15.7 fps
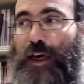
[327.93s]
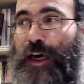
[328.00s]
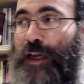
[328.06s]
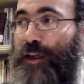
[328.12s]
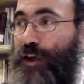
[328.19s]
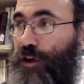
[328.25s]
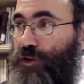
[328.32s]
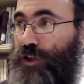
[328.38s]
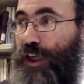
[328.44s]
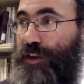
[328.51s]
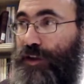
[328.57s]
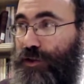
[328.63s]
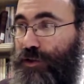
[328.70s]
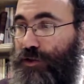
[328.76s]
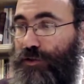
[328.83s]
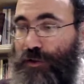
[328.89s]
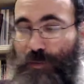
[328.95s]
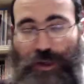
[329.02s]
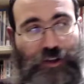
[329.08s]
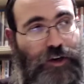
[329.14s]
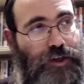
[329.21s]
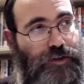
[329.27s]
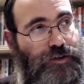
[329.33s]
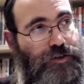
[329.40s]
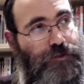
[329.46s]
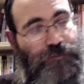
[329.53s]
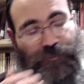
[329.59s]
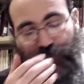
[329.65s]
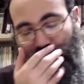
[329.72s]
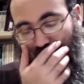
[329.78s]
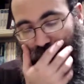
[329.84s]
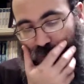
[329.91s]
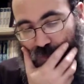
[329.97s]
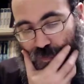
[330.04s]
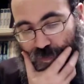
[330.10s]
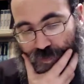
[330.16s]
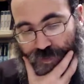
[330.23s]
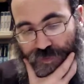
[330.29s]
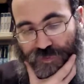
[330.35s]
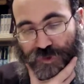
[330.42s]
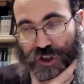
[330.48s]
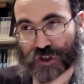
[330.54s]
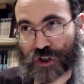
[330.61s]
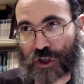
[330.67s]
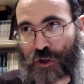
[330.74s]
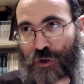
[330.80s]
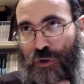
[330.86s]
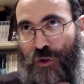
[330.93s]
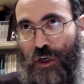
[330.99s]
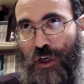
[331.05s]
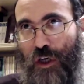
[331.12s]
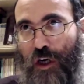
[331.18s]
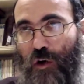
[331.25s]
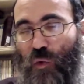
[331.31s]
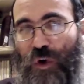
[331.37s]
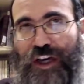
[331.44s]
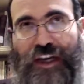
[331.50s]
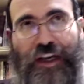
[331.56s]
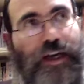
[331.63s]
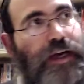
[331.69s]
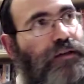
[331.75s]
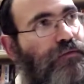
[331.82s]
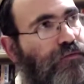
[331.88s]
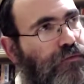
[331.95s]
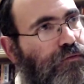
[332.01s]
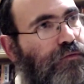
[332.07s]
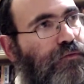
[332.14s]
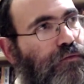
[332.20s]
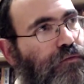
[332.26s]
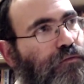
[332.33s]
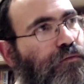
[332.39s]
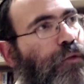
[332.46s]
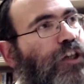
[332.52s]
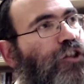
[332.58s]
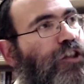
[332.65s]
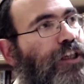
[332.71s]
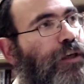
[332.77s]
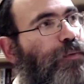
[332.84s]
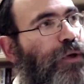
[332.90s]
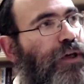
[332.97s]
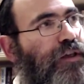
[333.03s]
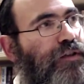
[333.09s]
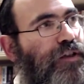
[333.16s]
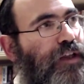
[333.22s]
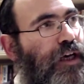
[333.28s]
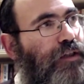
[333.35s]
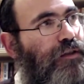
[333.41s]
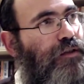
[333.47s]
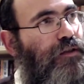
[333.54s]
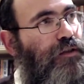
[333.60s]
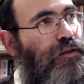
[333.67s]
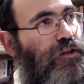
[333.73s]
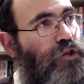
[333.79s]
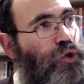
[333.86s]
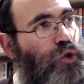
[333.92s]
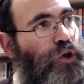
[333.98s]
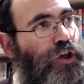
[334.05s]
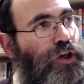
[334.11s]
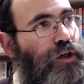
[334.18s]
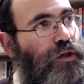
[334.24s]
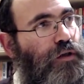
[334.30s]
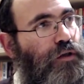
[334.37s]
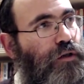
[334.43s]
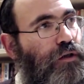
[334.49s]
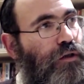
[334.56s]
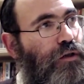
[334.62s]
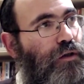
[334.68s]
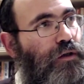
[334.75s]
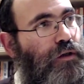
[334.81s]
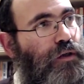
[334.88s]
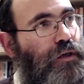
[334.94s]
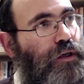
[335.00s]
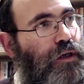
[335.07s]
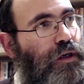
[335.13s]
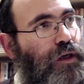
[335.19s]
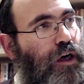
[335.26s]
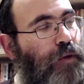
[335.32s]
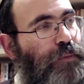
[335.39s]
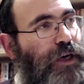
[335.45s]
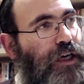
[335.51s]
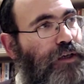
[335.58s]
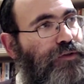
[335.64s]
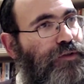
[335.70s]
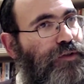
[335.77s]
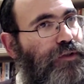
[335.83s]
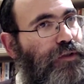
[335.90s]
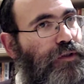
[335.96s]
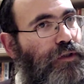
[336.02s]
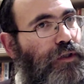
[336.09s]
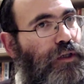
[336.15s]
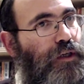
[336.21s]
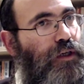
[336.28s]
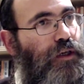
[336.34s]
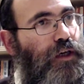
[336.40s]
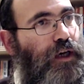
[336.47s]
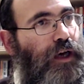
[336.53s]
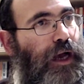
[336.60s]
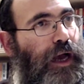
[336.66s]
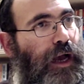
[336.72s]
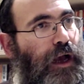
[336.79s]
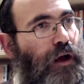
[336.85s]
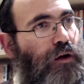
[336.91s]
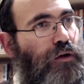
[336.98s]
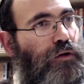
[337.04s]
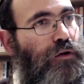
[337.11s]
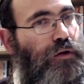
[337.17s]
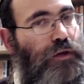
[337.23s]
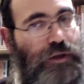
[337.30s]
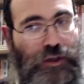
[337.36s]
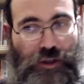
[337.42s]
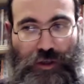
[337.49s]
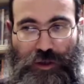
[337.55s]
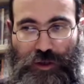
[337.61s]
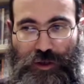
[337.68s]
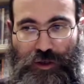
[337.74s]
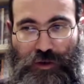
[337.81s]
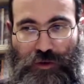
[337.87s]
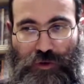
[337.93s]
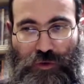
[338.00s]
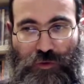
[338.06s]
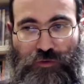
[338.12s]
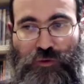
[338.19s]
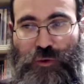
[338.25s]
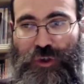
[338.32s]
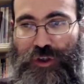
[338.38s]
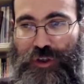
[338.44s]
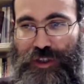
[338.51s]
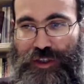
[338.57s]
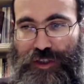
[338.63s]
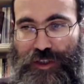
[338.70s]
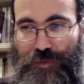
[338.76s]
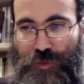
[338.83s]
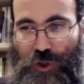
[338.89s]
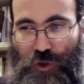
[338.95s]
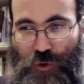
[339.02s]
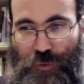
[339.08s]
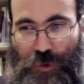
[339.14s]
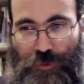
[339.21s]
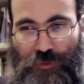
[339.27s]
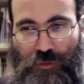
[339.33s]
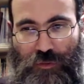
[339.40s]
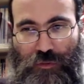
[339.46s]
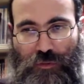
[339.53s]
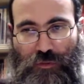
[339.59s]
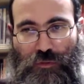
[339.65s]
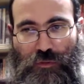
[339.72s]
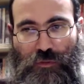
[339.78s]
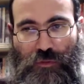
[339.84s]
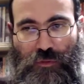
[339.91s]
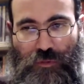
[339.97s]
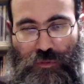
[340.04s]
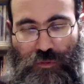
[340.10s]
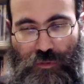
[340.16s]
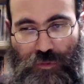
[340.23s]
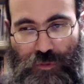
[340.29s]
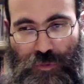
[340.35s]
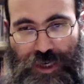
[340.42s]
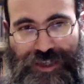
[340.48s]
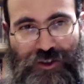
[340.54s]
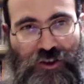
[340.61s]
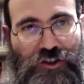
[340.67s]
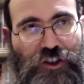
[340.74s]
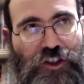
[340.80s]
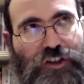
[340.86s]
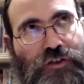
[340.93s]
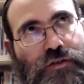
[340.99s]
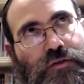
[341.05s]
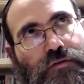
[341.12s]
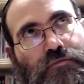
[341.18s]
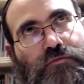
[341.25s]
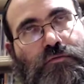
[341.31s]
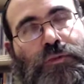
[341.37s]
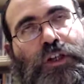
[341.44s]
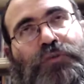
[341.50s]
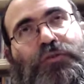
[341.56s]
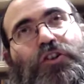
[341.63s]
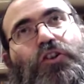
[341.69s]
And it goes like this to all the Madrigas. So we're going to get much deeper into that sugya about how through tzimtzumim, and not just, we don't